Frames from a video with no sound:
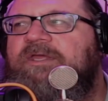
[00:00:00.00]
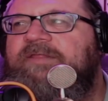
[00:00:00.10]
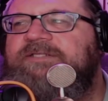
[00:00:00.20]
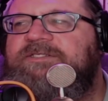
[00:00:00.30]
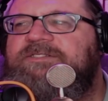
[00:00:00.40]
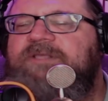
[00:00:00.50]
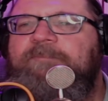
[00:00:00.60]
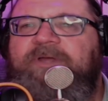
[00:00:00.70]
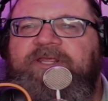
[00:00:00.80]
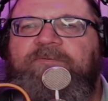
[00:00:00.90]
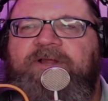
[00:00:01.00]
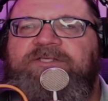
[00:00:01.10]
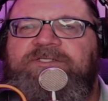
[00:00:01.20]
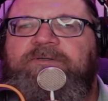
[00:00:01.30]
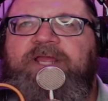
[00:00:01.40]
that's a somebody, right?
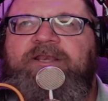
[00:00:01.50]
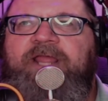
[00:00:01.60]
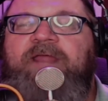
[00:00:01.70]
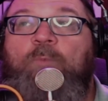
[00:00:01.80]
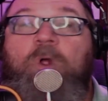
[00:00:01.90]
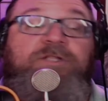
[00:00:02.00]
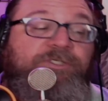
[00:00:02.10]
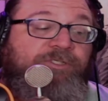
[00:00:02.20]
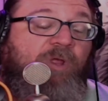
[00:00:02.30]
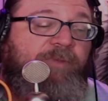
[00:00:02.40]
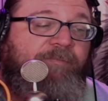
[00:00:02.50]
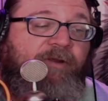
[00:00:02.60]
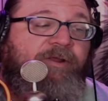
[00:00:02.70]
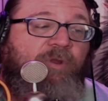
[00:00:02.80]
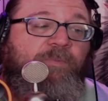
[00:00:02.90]
So, and Walter told me
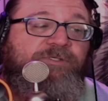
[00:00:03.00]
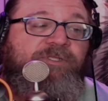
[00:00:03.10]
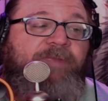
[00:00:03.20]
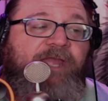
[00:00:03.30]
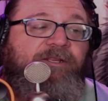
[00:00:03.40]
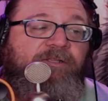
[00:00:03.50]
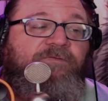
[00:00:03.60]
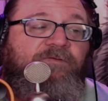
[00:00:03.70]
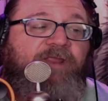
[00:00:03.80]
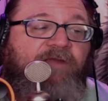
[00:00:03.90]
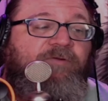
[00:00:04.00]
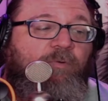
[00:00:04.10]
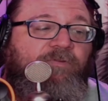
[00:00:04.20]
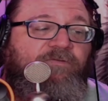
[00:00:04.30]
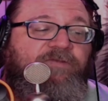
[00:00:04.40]
Barry Cooper's the man. You listen to every
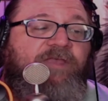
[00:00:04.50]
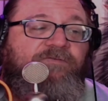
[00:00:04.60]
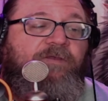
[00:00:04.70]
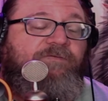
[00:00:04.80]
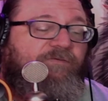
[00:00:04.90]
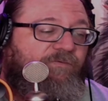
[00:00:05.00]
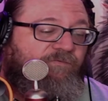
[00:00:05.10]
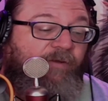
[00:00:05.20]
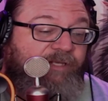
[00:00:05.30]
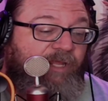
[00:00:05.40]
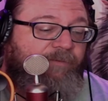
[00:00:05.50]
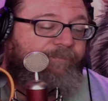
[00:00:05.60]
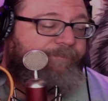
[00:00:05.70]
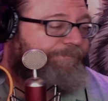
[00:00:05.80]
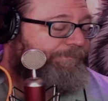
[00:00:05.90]
word this guy says. So I did.
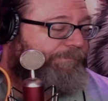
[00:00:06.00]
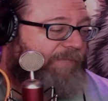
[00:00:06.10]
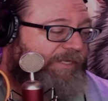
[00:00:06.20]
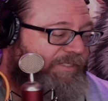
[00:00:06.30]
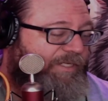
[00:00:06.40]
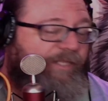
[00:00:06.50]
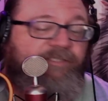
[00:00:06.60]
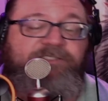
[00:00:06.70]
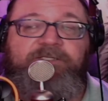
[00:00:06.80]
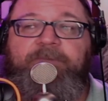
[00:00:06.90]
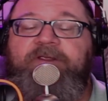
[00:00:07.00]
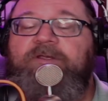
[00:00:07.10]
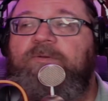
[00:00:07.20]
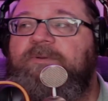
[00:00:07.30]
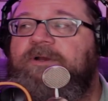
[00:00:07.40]
I listened to Barry
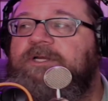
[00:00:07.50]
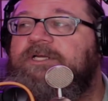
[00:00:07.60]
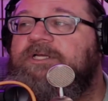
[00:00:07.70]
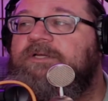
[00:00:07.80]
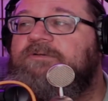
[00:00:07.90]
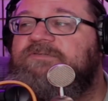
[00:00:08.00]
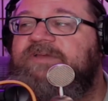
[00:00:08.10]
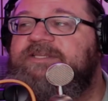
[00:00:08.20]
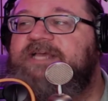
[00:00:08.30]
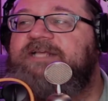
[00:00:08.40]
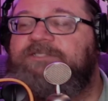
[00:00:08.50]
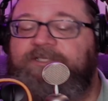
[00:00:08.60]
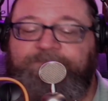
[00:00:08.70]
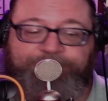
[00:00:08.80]
Cooper. It was fantastic.